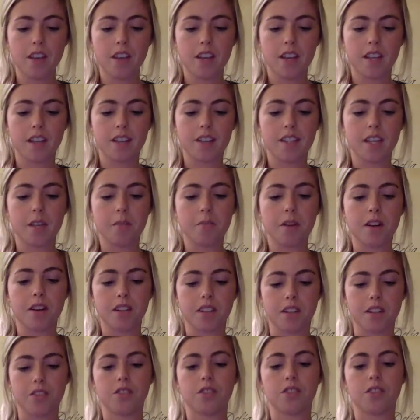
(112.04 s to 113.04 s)
In the same
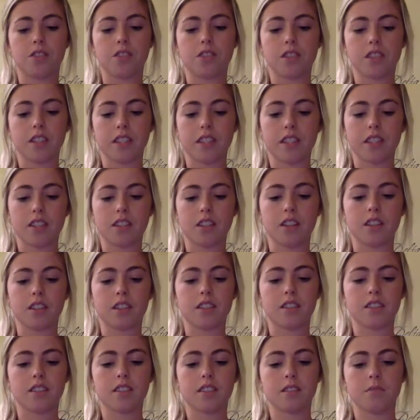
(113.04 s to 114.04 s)
article, Can
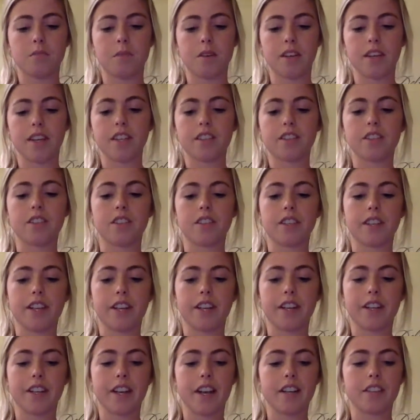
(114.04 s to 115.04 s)
Dogs Smell Cancer?,
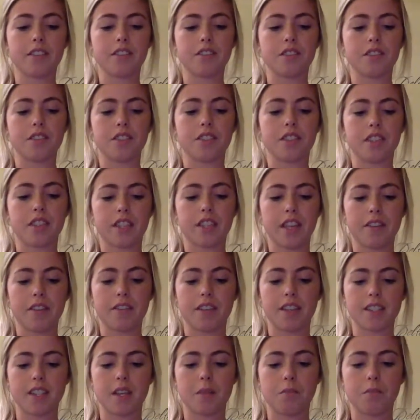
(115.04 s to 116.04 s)
Eric Hassler gave an
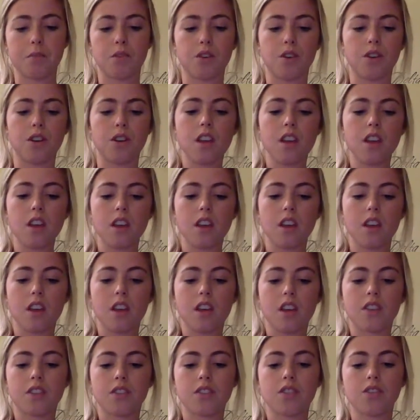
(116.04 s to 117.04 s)
example
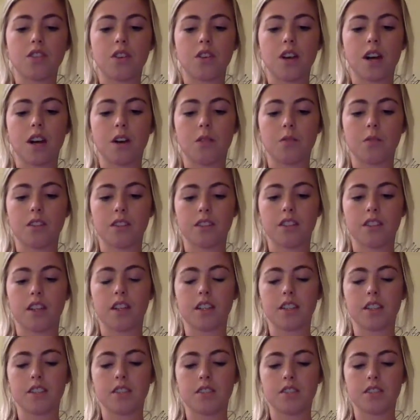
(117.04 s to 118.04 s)
to show how well
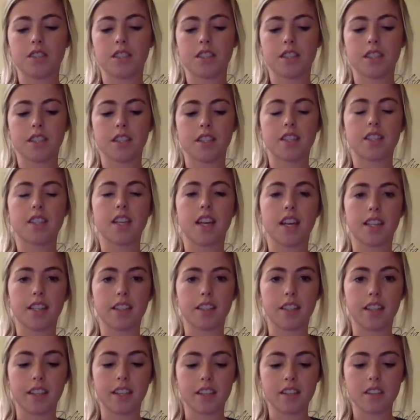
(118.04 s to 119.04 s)
dogs' noses can
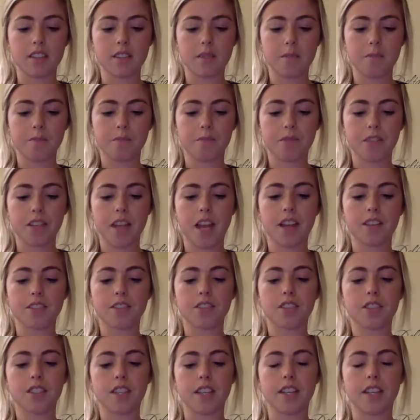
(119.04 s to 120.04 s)
detect things.
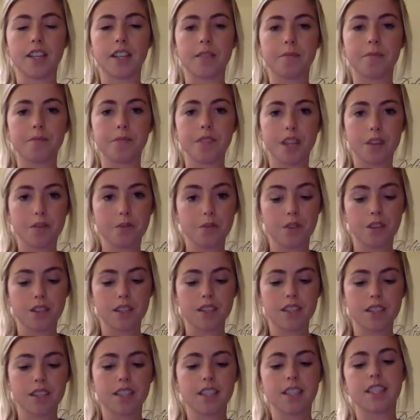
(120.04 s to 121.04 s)
Hassler stated, if 1
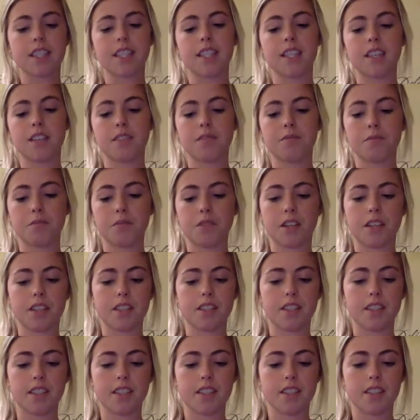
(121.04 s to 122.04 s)
cc of
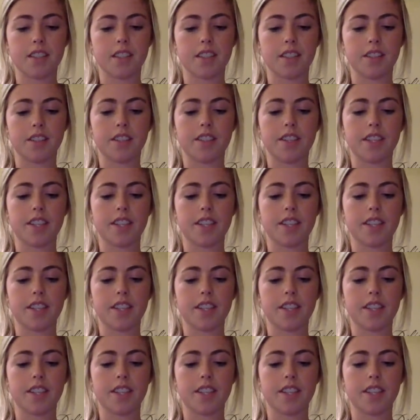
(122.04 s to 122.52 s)
blood is diluted